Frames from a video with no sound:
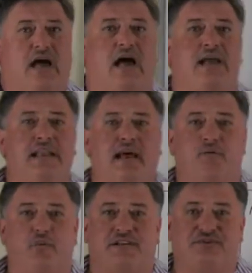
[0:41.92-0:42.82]
I
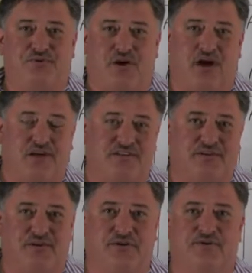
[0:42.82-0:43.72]
now want to
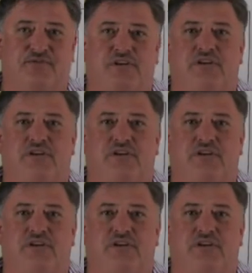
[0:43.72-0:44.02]
ask you